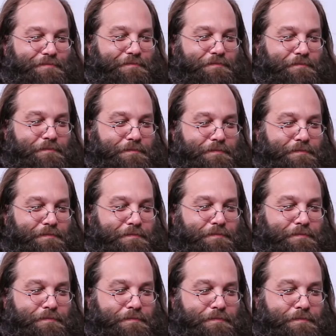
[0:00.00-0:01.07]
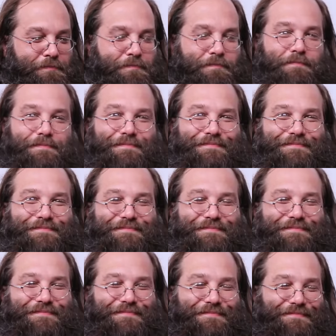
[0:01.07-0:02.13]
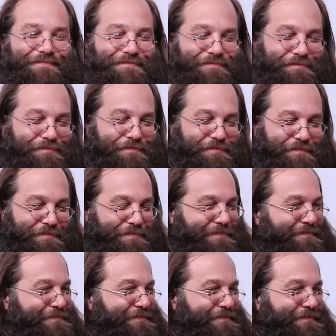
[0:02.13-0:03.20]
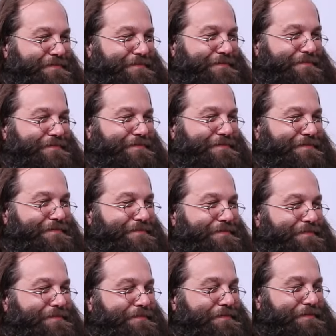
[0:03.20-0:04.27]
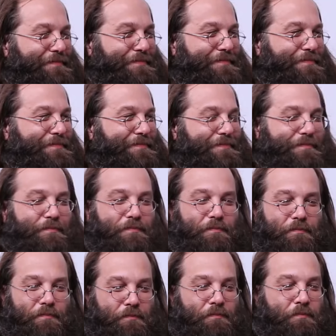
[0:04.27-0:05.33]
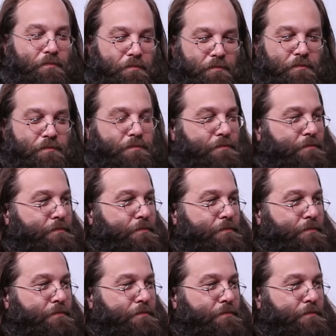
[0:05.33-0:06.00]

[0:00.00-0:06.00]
This person isn't speaking.